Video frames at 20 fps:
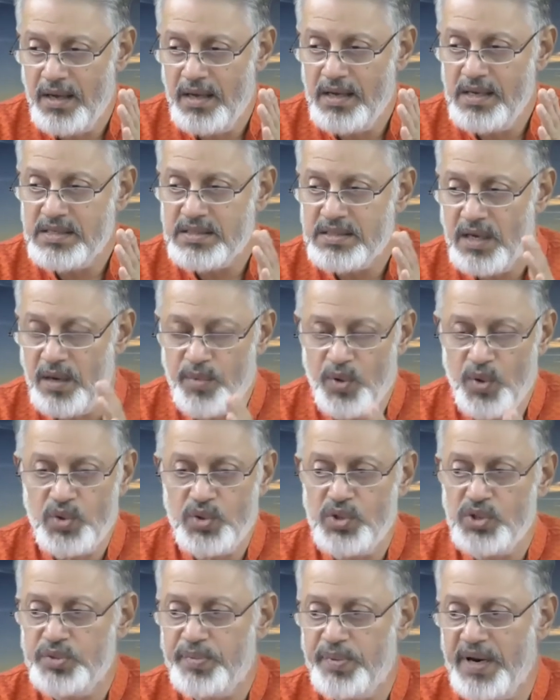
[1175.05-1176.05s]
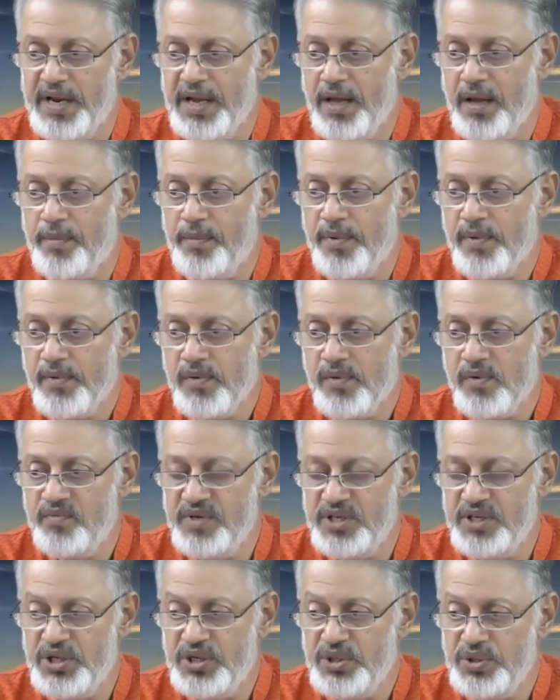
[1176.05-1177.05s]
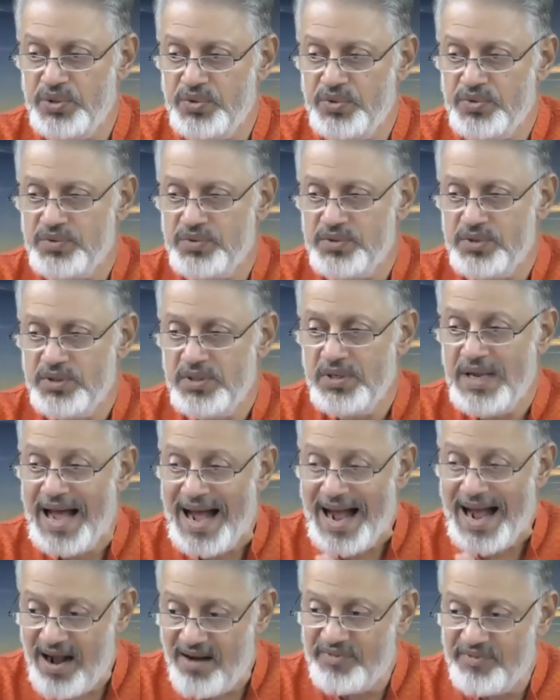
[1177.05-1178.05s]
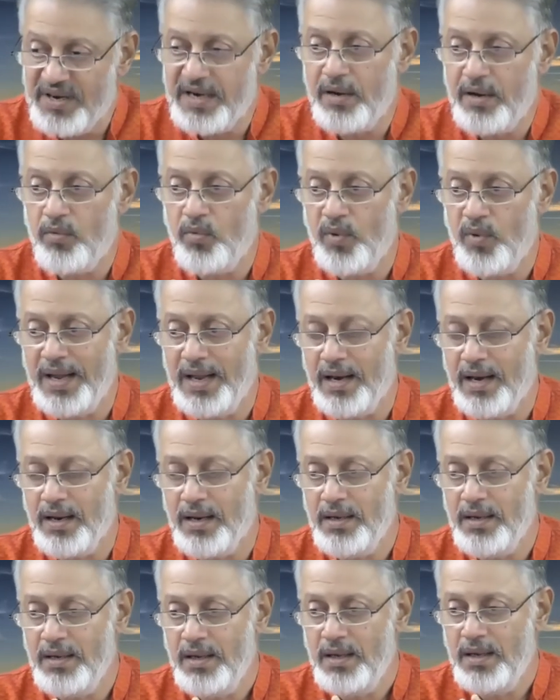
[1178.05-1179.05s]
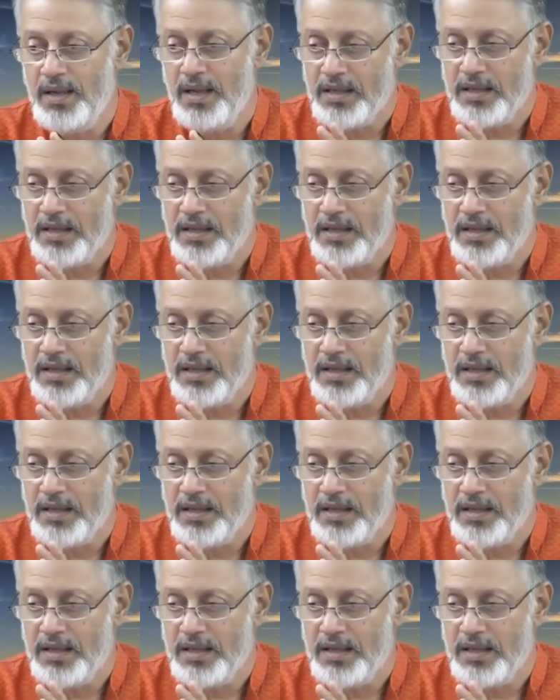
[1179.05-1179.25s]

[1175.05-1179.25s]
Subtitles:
is about to spring up within you after a while.